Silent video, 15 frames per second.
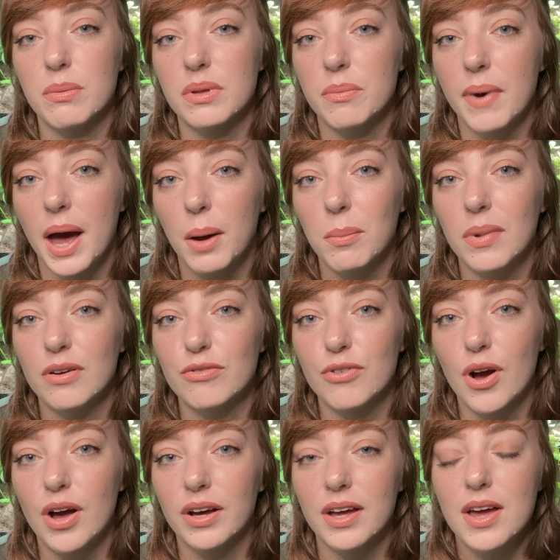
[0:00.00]
a Pac-Man
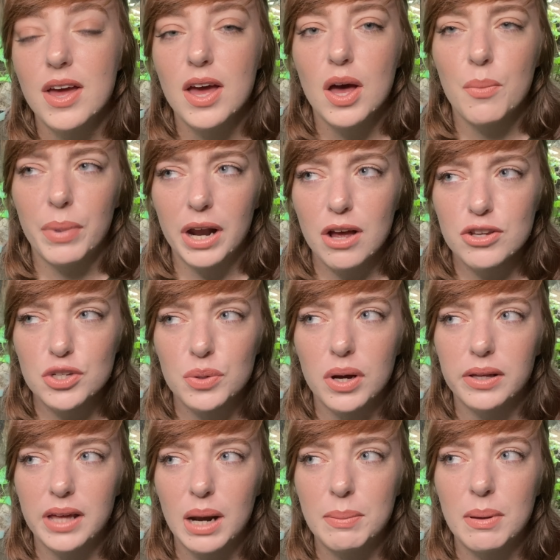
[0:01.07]
frog, but I also
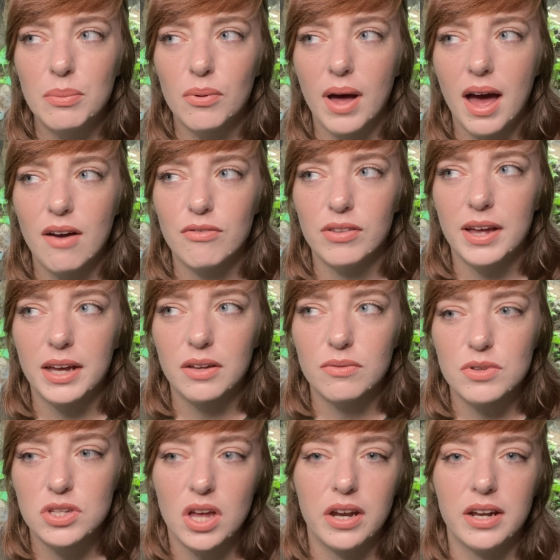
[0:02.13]
know a lot of people have like
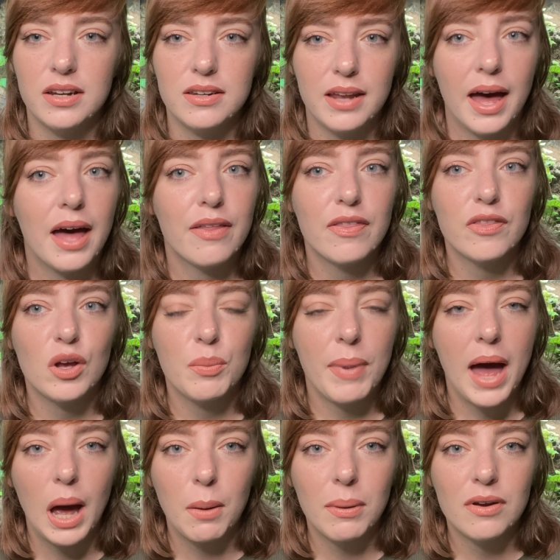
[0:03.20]
sudden death in their
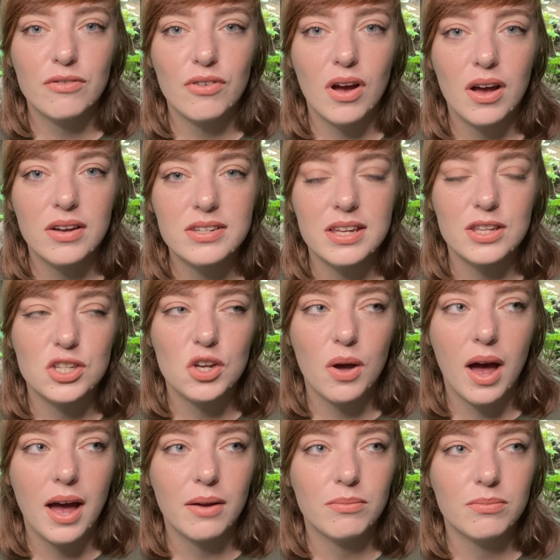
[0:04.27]
Pac-Man frogs, and so
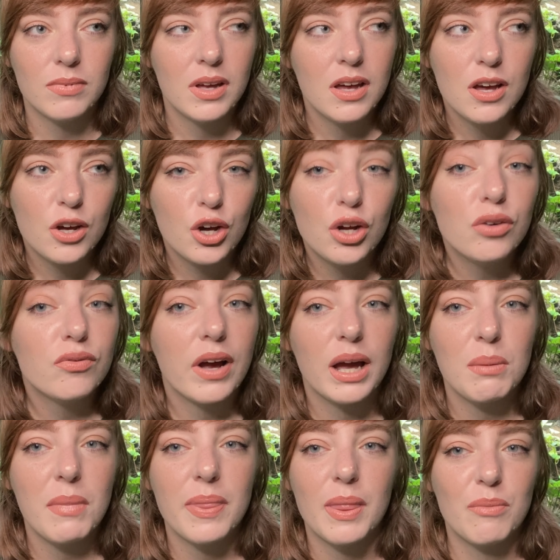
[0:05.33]
I couldn't
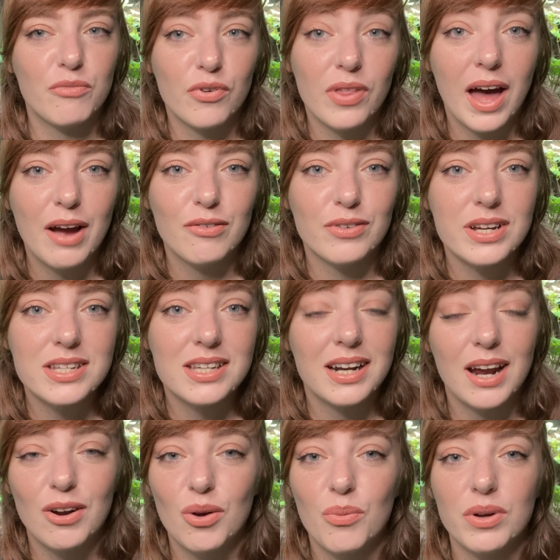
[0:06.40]
recommend them for that reason.
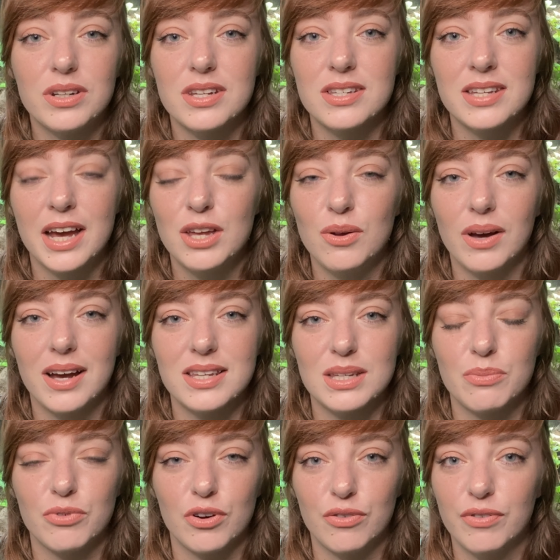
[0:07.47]
I don't want to set you guys
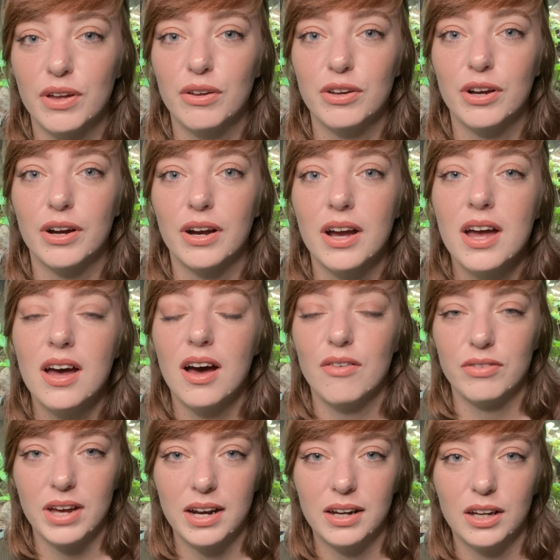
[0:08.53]
up for failure
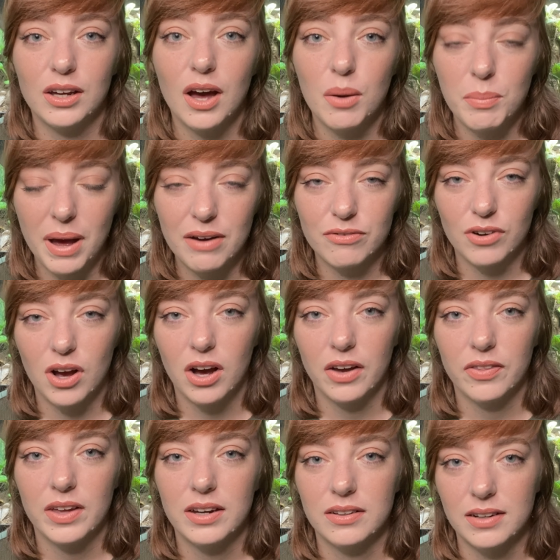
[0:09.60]
of getting a pet frog
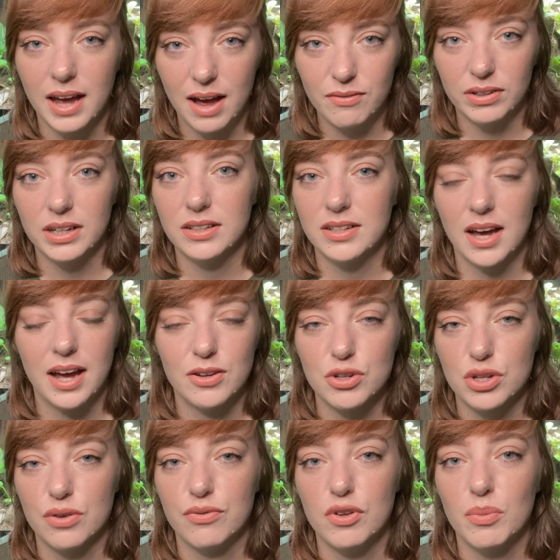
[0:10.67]
and then having it die
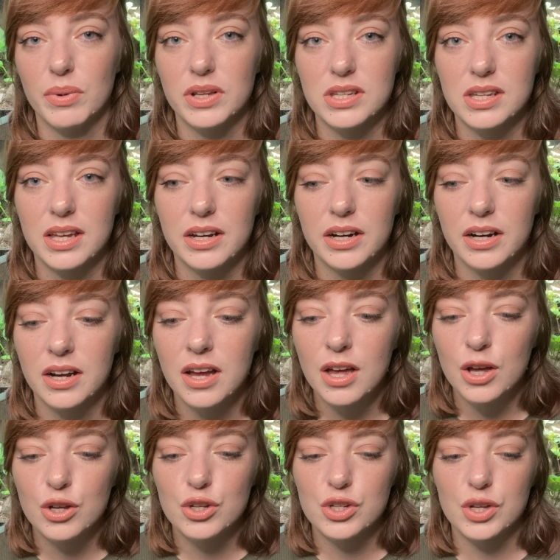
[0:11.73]
just a few months later.
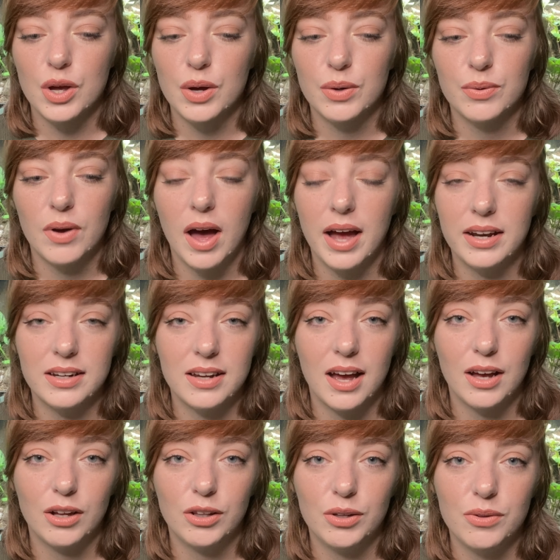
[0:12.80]
So I did
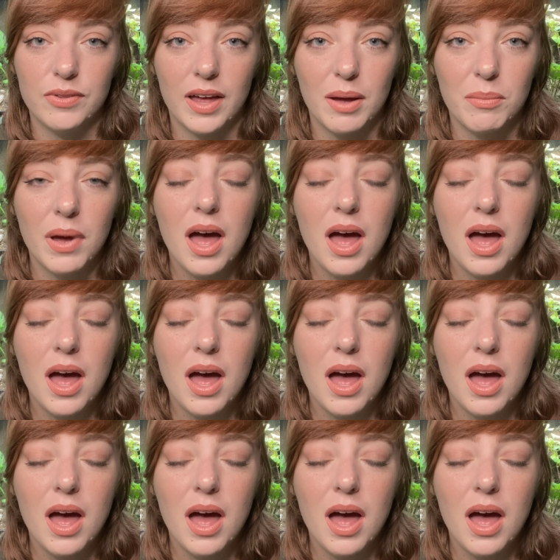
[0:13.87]
not include them.